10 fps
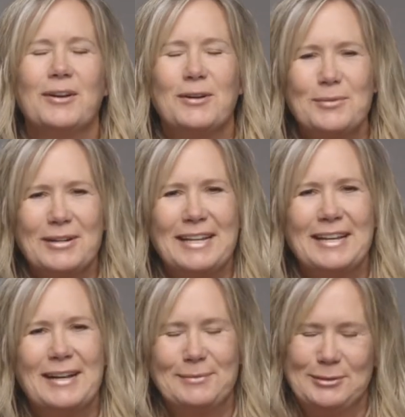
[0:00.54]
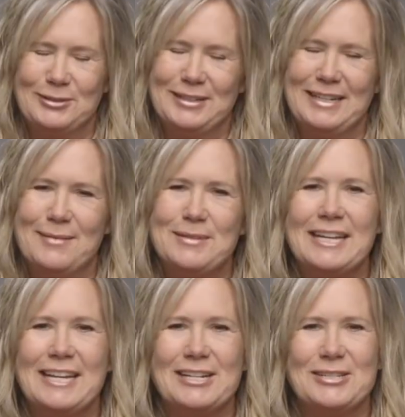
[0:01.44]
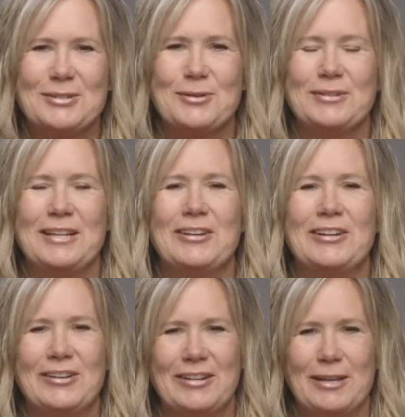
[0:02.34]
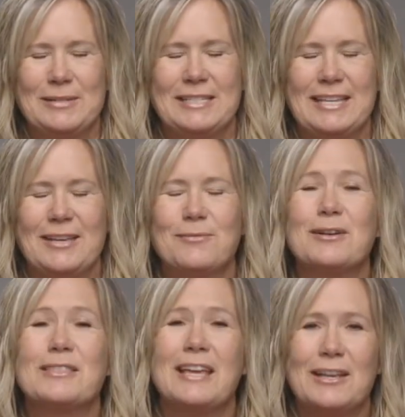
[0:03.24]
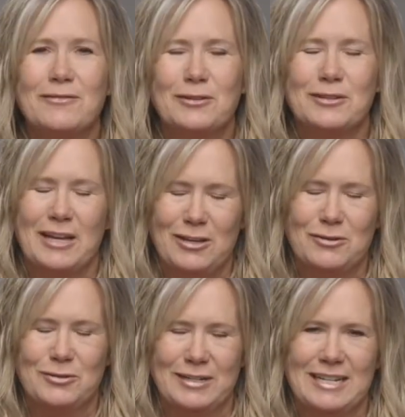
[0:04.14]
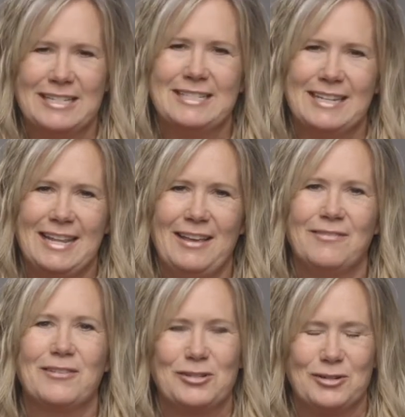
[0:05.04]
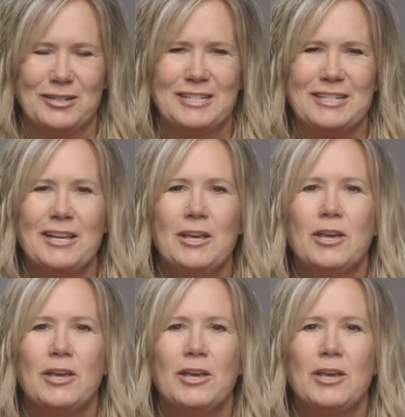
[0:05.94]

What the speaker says: Good morning, I'm Lori. I'm the Connections Coordinator here at ABC, and we're thankful that you joined us today for church.